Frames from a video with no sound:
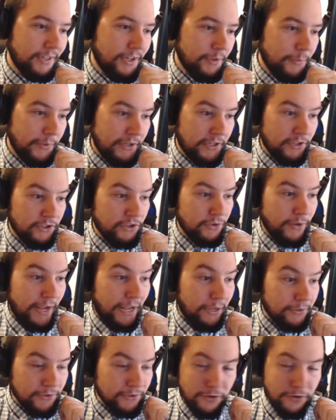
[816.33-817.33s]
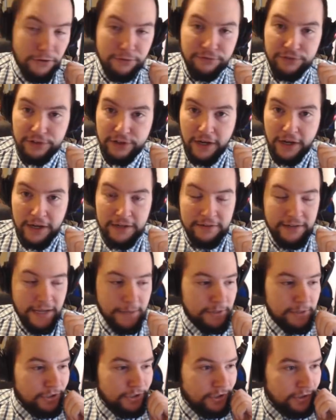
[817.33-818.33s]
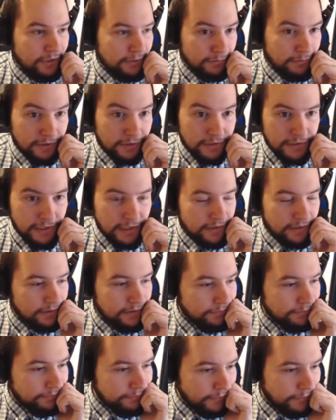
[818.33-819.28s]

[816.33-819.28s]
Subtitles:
We can do Alzor for 9 damage, plus 6.